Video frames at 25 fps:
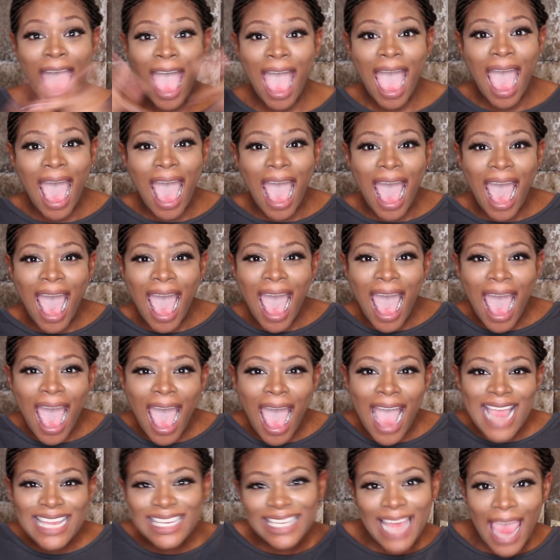
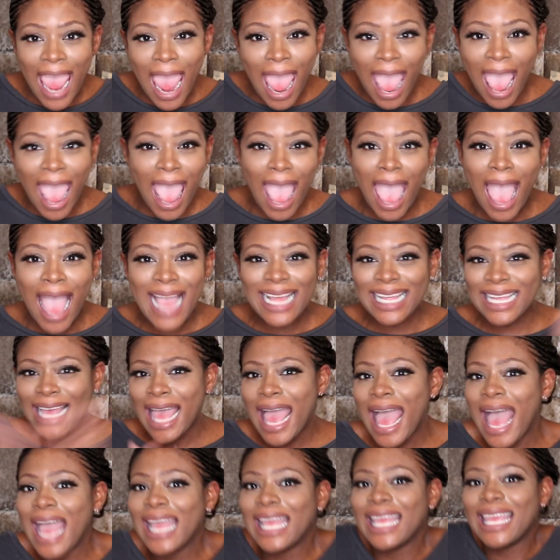Ah, yeah!
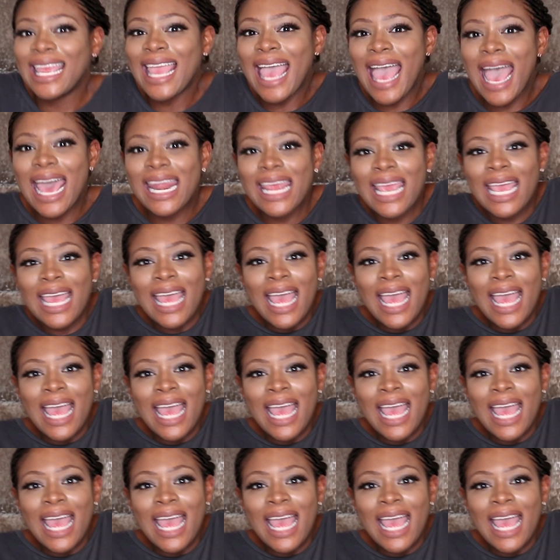I got